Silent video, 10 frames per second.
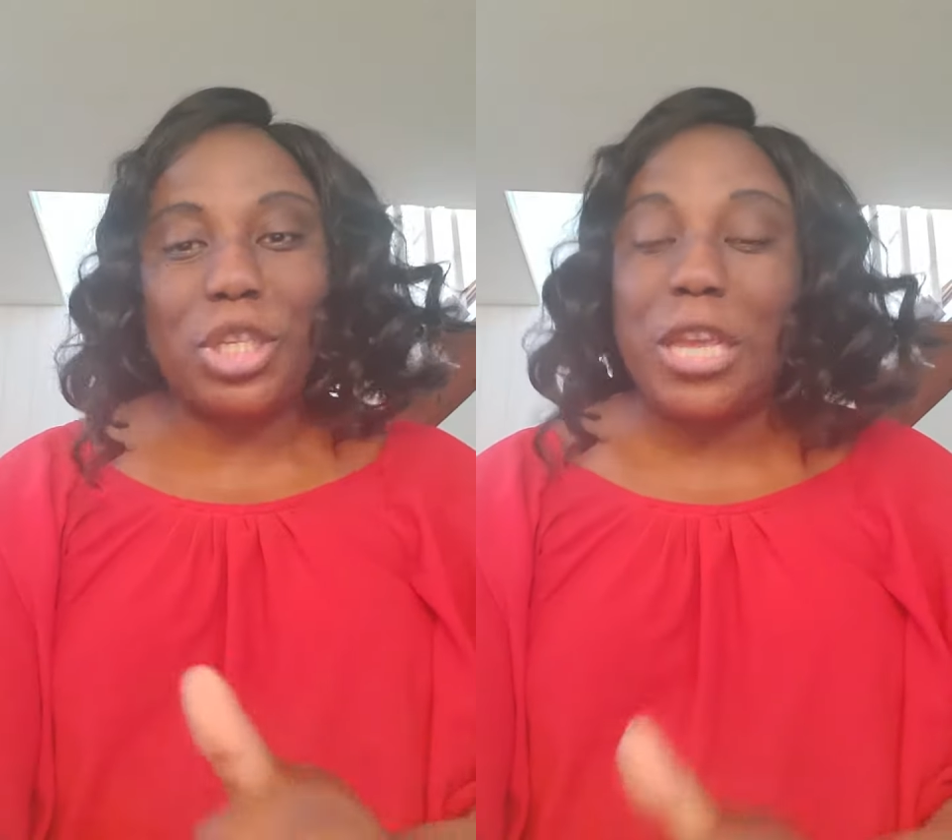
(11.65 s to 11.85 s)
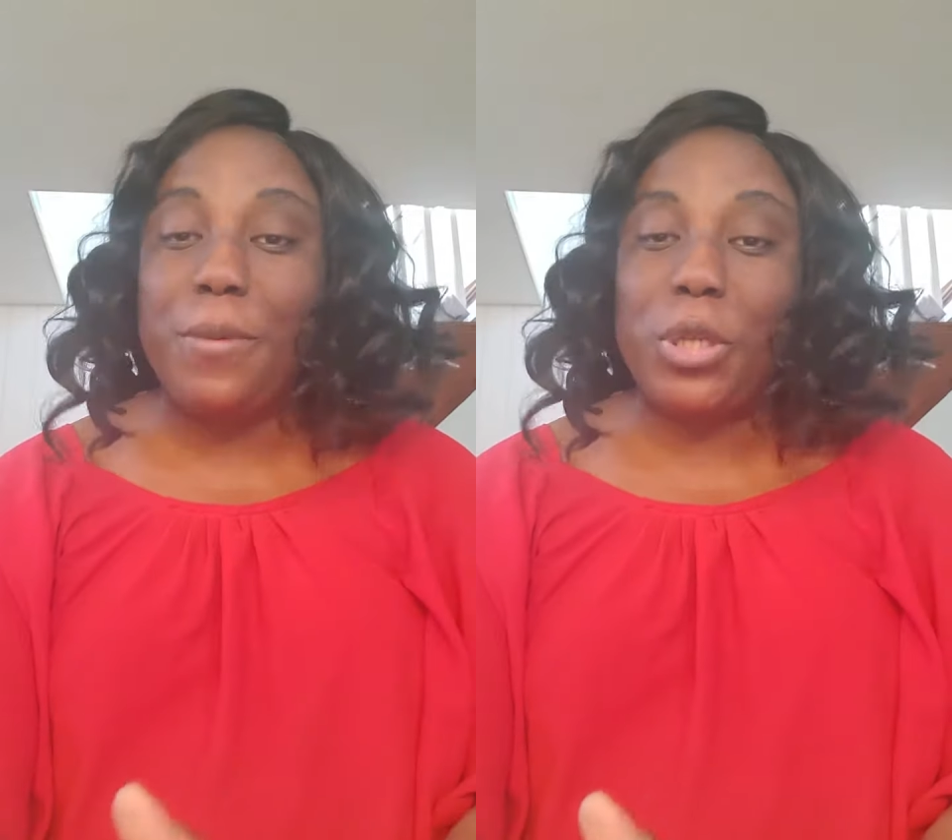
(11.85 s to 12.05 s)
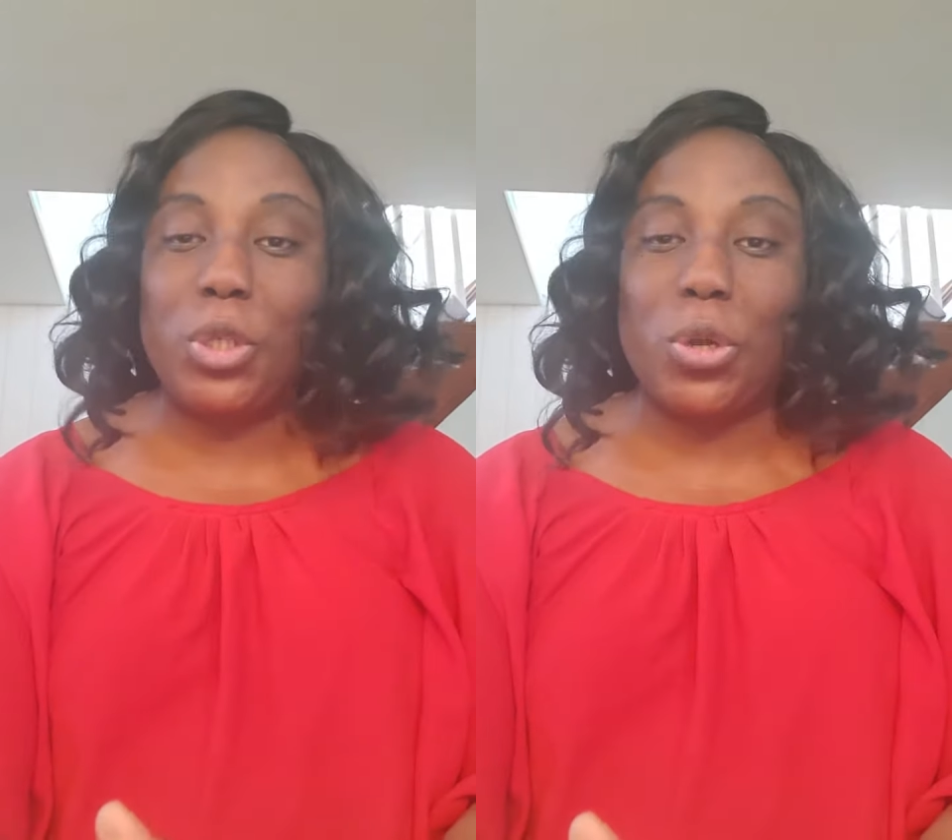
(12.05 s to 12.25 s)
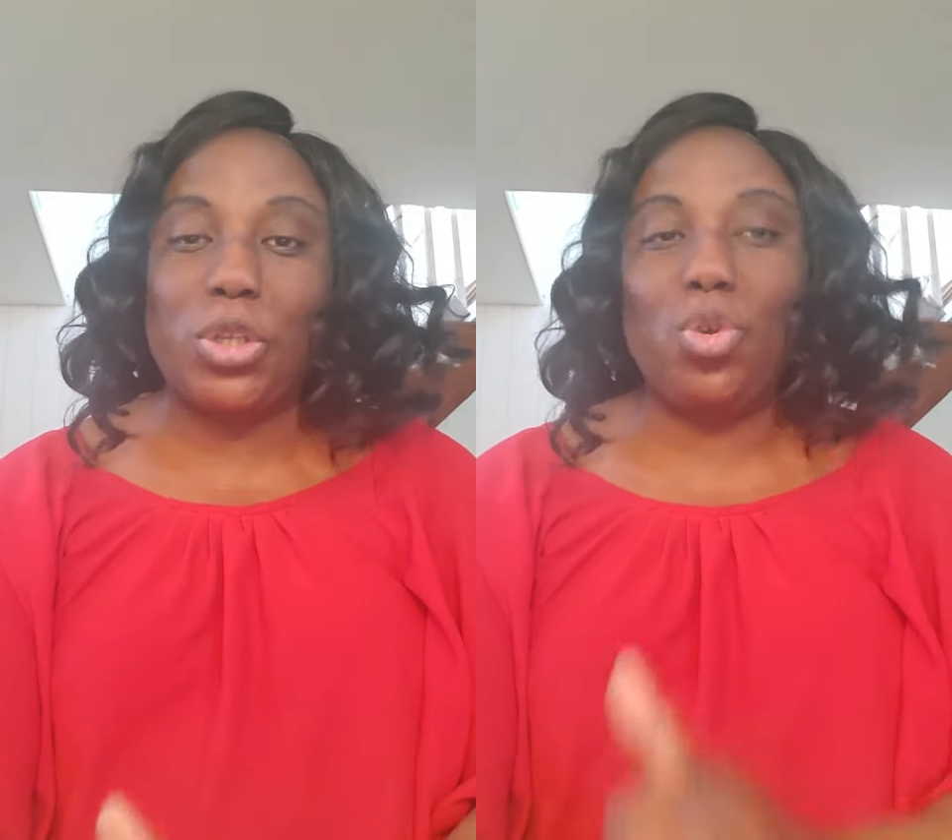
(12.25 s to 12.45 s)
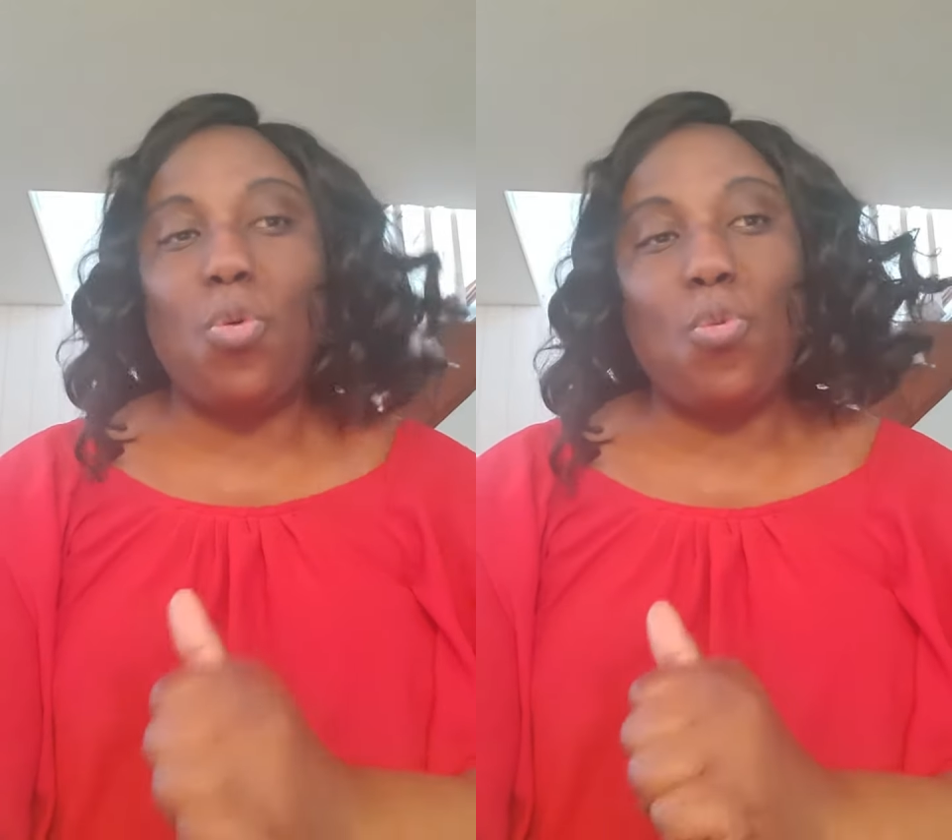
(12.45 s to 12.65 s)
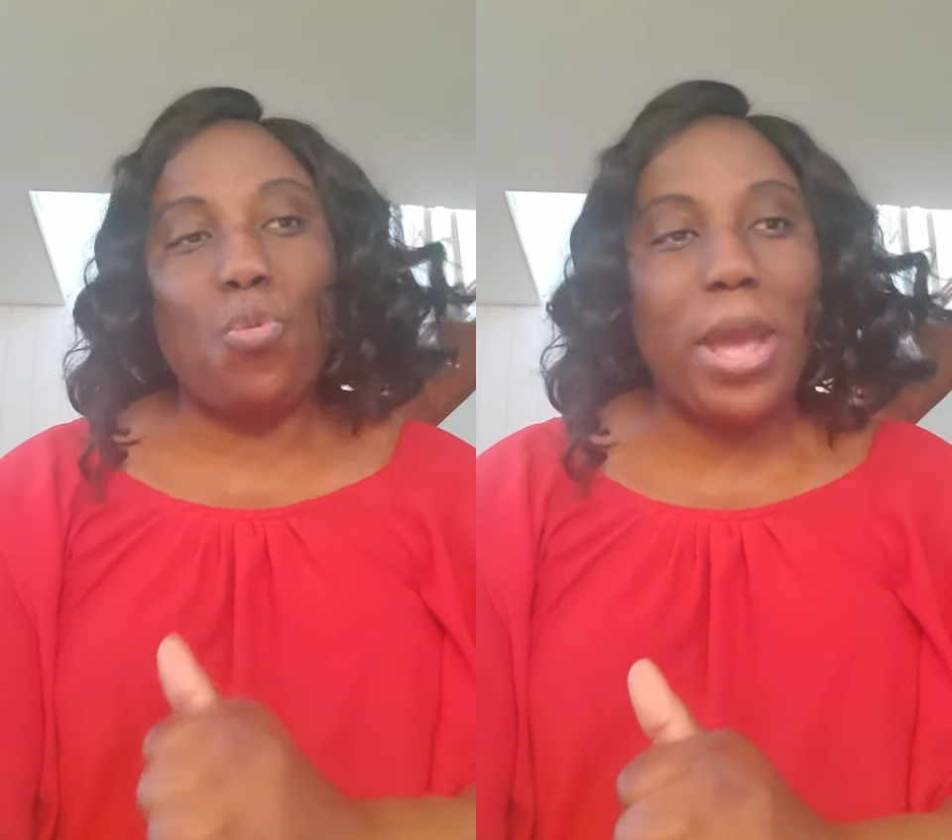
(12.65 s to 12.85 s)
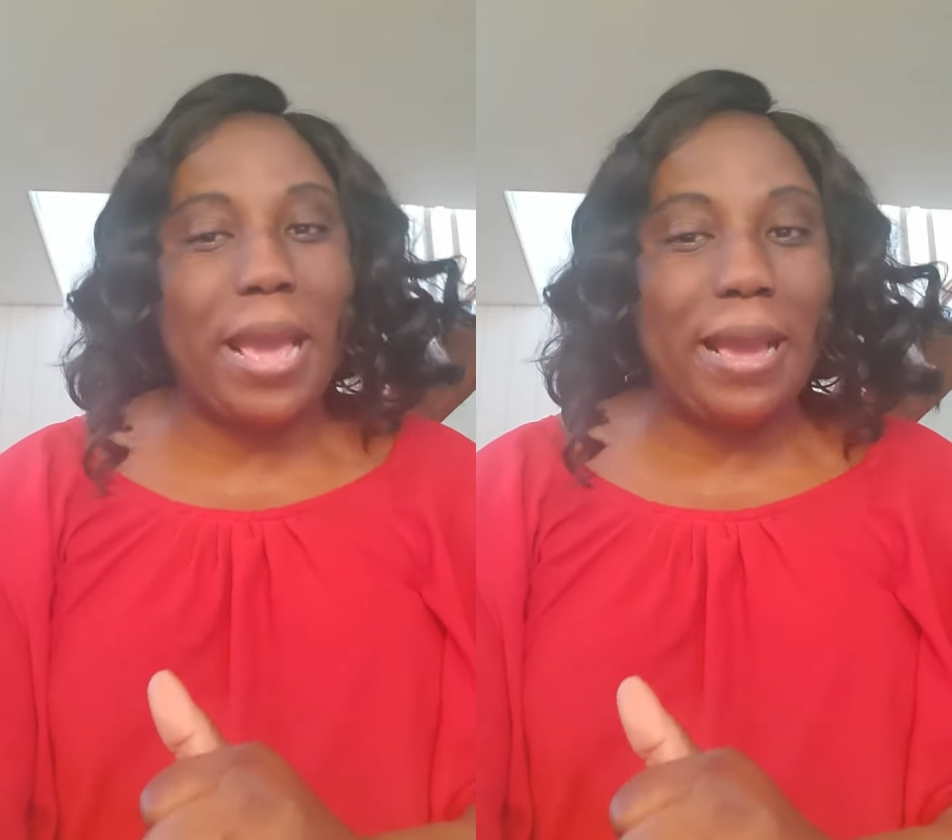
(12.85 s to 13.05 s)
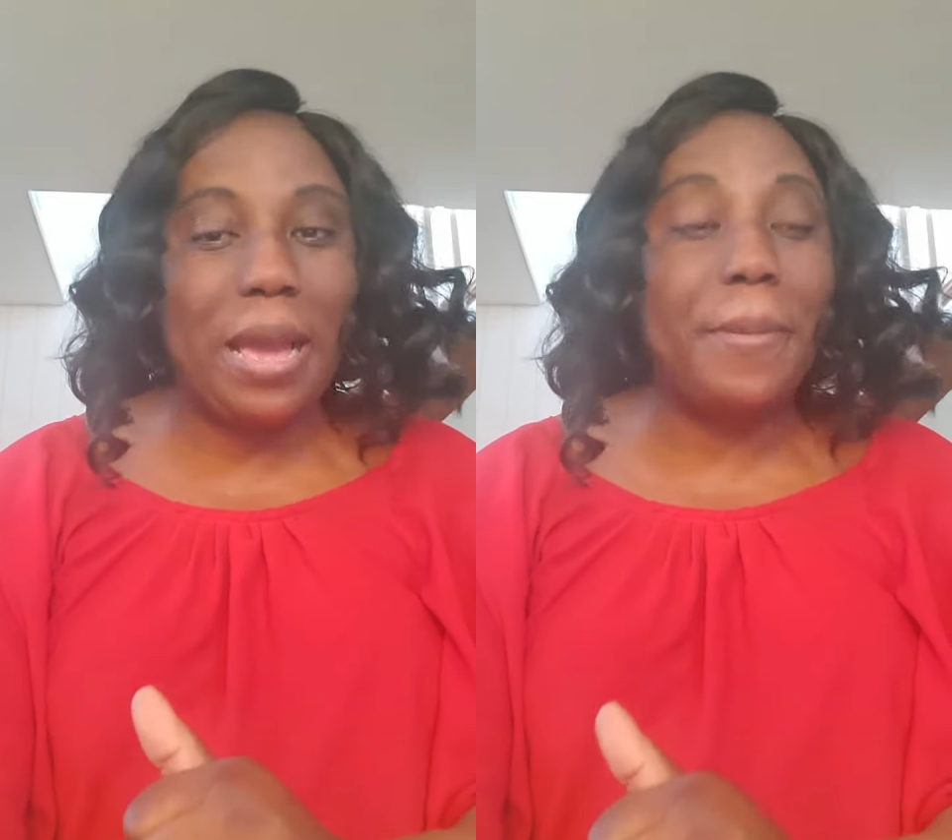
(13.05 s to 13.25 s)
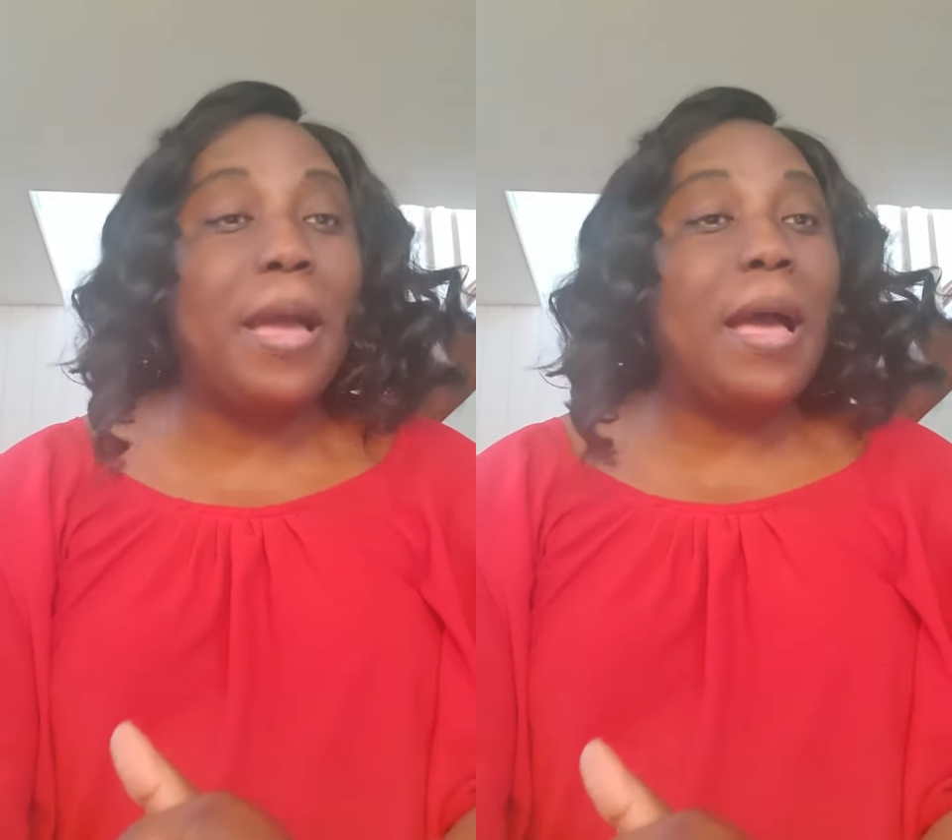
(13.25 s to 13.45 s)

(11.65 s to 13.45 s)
stay with us. You're welcome.